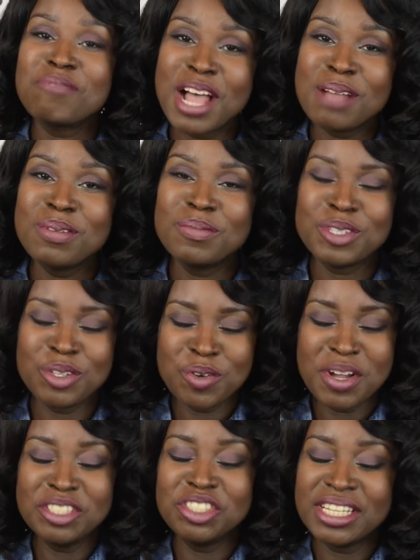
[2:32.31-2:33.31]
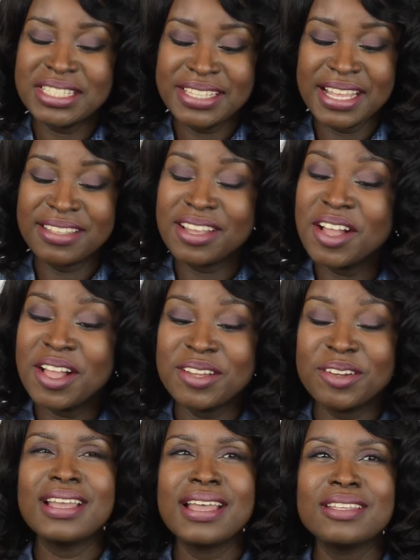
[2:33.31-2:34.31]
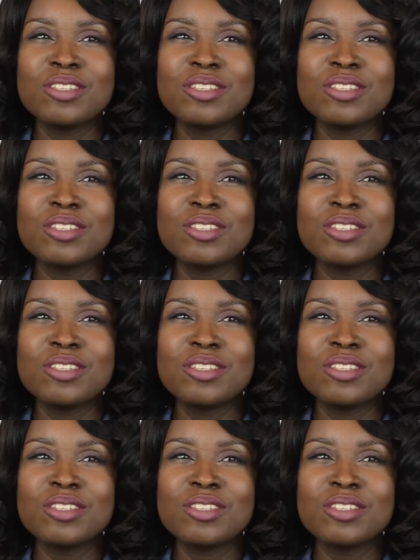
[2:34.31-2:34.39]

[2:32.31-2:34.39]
problems, adjusting the color.